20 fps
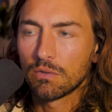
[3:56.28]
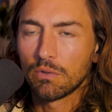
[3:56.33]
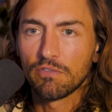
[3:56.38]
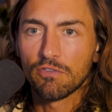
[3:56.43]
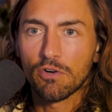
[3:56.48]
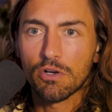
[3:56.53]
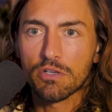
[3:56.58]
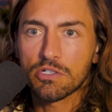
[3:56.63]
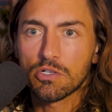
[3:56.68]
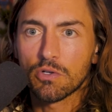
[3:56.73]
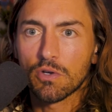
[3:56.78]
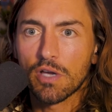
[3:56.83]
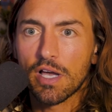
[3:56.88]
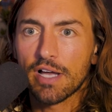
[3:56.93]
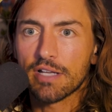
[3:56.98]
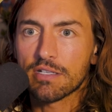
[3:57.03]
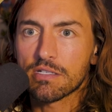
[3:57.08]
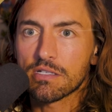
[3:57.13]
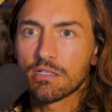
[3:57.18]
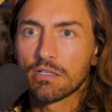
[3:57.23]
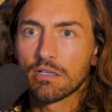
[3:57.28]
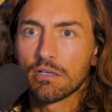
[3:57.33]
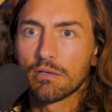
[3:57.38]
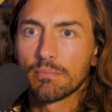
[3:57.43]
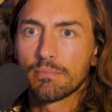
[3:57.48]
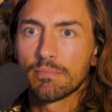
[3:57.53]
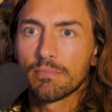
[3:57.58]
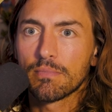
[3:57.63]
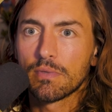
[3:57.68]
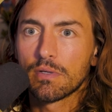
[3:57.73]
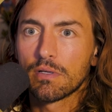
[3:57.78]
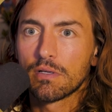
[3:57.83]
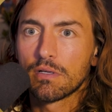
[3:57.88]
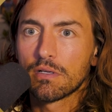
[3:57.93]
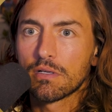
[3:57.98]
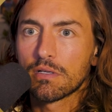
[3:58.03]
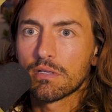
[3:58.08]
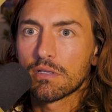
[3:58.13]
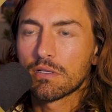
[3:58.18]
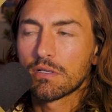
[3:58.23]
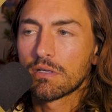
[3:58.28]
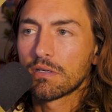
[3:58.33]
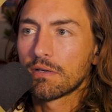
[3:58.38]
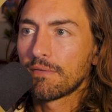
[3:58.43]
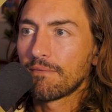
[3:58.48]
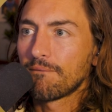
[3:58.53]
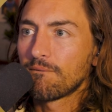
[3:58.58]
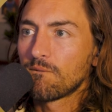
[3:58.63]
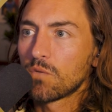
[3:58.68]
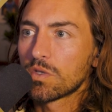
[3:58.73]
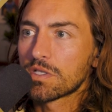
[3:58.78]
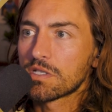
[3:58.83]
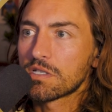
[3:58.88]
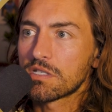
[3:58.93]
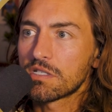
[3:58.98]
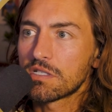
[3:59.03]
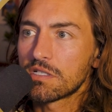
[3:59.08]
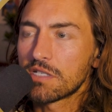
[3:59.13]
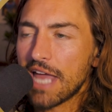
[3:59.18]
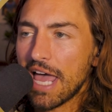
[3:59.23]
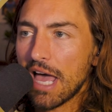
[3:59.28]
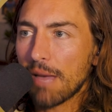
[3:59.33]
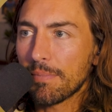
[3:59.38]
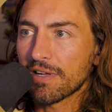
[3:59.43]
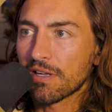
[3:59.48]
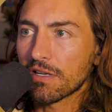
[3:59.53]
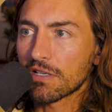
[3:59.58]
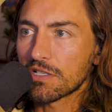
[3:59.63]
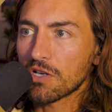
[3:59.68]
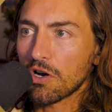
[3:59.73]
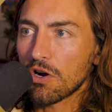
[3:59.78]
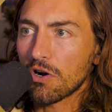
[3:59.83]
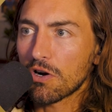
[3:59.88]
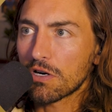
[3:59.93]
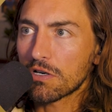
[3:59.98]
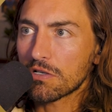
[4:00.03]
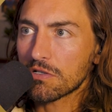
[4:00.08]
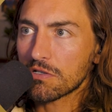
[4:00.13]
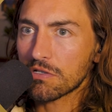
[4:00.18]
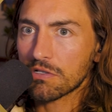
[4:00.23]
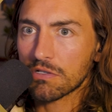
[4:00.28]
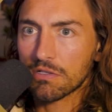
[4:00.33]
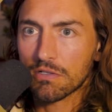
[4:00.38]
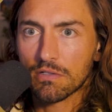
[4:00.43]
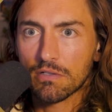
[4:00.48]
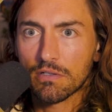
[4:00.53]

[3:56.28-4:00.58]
We've also got some stabbing guitars,